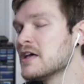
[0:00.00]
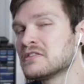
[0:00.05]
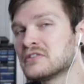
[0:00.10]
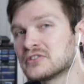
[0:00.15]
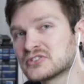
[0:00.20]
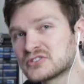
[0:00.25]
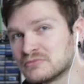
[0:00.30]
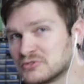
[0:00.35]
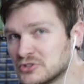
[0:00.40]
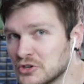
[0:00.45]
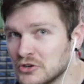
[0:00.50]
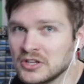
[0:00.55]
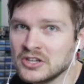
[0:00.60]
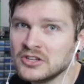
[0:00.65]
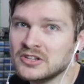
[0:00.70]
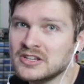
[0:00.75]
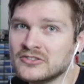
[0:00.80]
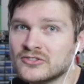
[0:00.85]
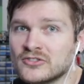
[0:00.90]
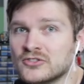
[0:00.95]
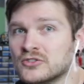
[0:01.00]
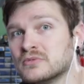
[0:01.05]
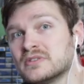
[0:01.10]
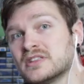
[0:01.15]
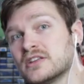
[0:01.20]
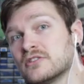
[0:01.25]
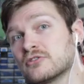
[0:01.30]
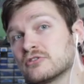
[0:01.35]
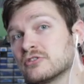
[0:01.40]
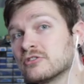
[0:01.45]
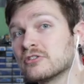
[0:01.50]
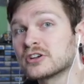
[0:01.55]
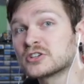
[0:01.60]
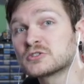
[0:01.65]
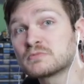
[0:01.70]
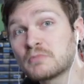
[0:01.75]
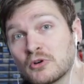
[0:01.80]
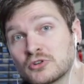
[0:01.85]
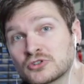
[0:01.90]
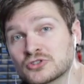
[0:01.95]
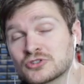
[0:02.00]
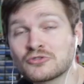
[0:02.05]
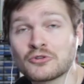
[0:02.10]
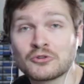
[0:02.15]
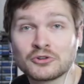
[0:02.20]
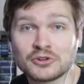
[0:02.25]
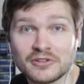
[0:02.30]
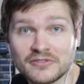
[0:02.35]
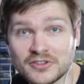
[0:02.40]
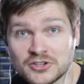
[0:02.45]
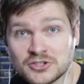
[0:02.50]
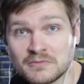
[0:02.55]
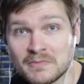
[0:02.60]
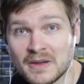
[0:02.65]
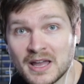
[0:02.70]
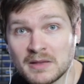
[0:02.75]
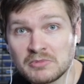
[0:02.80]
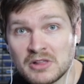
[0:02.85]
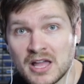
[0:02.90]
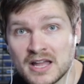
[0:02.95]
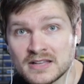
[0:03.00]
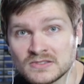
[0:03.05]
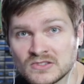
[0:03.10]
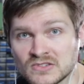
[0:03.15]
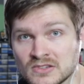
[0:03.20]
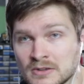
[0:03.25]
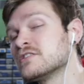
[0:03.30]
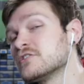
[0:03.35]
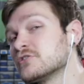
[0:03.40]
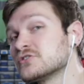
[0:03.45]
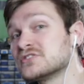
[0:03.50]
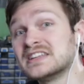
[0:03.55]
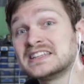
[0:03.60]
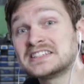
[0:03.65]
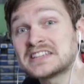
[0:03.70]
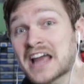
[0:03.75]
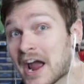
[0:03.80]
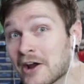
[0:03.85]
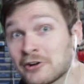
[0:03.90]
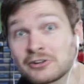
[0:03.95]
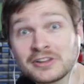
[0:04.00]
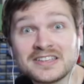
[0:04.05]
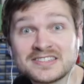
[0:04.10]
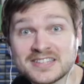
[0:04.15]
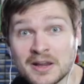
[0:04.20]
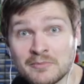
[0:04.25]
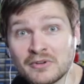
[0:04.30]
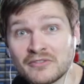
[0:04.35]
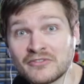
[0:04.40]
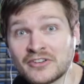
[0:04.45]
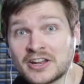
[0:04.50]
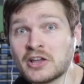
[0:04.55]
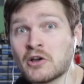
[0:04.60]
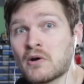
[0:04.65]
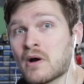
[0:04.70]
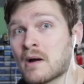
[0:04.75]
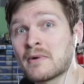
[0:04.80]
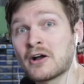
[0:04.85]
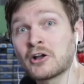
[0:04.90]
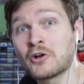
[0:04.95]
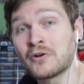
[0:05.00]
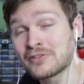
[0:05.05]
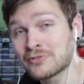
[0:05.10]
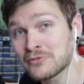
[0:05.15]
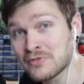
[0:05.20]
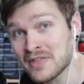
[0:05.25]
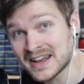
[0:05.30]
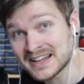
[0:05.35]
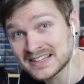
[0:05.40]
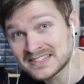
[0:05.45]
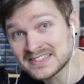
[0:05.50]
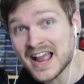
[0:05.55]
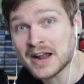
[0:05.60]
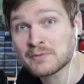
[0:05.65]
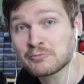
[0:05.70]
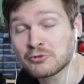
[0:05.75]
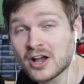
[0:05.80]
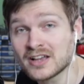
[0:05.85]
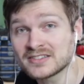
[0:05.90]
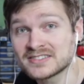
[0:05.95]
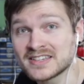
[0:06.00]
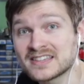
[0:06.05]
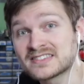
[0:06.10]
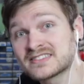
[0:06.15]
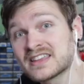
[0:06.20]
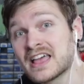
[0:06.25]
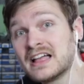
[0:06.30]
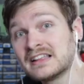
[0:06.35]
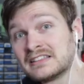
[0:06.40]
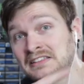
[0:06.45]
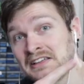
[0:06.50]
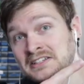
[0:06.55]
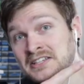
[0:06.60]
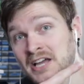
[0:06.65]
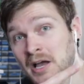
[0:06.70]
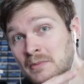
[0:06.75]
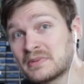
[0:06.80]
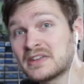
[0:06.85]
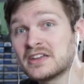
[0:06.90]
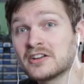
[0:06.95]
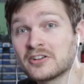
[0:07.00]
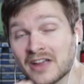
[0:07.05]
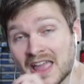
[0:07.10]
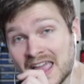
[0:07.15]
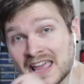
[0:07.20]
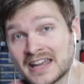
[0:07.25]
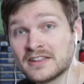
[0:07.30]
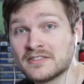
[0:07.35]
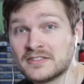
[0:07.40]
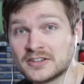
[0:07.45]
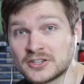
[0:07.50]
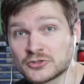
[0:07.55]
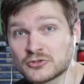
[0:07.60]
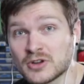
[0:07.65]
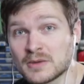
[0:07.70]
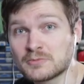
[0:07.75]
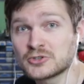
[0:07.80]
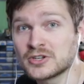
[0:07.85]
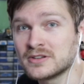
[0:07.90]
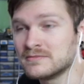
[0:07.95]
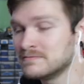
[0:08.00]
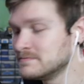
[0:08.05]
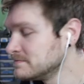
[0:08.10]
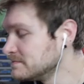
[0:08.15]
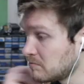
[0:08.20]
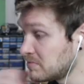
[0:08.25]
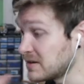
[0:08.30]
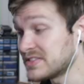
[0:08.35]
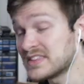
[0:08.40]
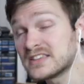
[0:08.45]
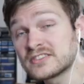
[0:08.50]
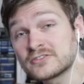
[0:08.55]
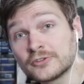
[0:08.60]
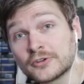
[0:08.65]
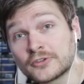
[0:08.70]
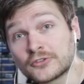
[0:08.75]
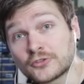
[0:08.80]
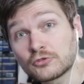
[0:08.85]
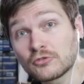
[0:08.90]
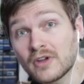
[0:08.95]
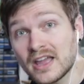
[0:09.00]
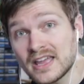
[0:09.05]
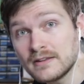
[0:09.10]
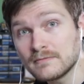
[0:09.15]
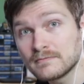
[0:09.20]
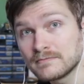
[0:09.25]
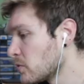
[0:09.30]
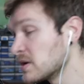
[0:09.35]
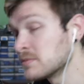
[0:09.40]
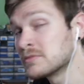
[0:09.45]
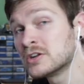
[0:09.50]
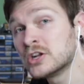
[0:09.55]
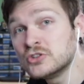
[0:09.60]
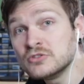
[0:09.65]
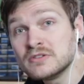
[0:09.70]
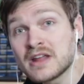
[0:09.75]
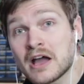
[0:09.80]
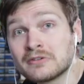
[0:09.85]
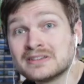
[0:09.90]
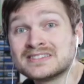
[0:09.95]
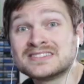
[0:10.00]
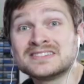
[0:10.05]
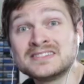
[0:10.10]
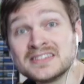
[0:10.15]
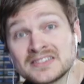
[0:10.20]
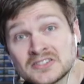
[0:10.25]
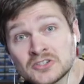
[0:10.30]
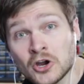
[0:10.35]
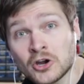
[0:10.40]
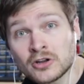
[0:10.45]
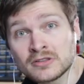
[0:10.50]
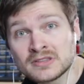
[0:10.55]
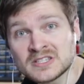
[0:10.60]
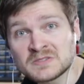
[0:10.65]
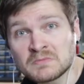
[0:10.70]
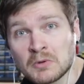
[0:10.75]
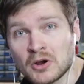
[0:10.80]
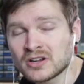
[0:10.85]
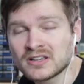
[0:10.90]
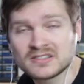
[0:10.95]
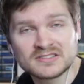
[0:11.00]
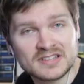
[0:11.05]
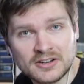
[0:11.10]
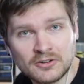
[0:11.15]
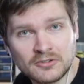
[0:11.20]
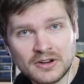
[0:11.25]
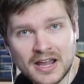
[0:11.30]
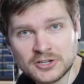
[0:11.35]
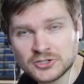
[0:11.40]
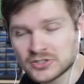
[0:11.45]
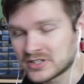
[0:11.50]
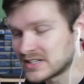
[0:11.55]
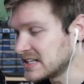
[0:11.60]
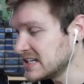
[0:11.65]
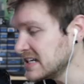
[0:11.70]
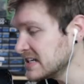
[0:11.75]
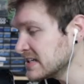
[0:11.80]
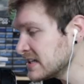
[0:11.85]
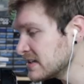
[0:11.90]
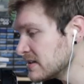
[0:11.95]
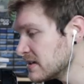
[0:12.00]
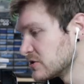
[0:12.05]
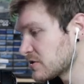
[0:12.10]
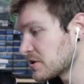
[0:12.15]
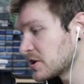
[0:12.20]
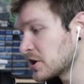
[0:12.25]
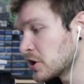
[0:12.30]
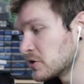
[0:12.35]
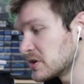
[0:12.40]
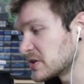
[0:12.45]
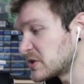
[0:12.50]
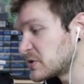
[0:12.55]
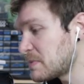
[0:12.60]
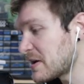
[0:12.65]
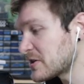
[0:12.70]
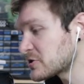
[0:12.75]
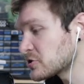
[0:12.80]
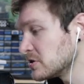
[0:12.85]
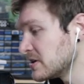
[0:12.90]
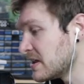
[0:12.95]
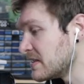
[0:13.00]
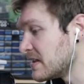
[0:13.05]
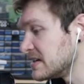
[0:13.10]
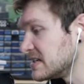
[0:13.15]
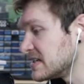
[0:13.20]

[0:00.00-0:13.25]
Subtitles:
there's some tuning you need to do with either your exposure or your vision pipelines. There's an entirely separate video about going through that exact process, linked up here and in the description. But this looks great. What I'm going to do now is discard this part because I don't actually need it. So I'm going to go to Special and then